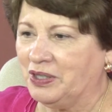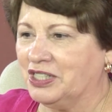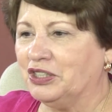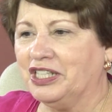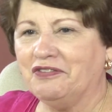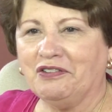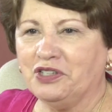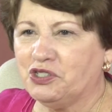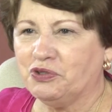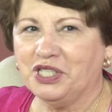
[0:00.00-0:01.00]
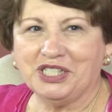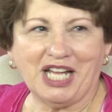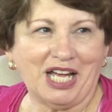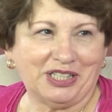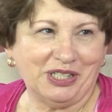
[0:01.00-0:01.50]
and to leave every tree
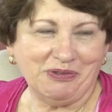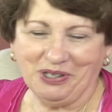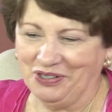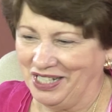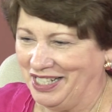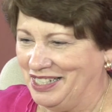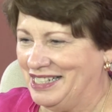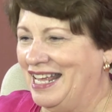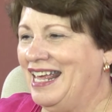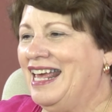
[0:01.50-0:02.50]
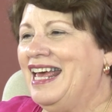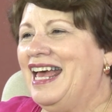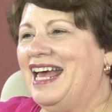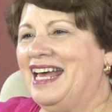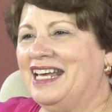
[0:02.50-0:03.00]
exactly where it is.
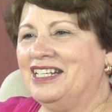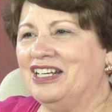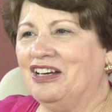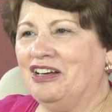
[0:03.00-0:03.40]
And